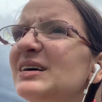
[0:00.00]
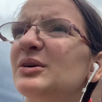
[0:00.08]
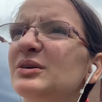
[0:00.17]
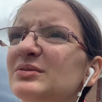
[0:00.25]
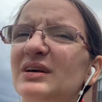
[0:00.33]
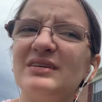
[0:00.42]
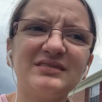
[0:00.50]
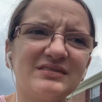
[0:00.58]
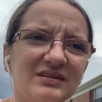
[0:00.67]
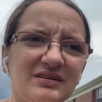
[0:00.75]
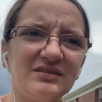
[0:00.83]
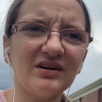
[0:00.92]
a nice,
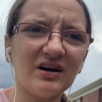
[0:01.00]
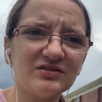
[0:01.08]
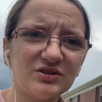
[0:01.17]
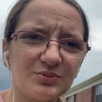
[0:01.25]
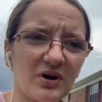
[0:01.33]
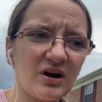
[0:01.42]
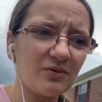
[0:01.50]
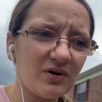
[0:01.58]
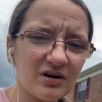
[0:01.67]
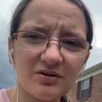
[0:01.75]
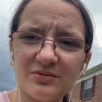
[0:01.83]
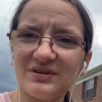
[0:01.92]
not super hot
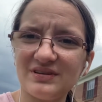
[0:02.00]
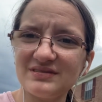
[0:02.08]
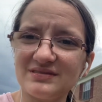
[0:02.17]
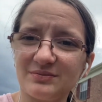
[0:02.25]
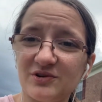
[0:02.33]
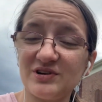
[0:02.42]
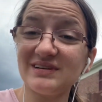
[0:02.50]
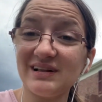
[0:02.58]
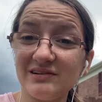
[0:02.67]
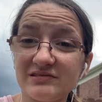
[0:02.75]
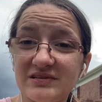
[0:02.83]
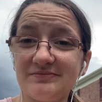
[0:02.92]
walk with some crazy
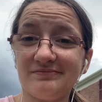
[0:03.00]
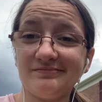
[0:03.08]
clouds.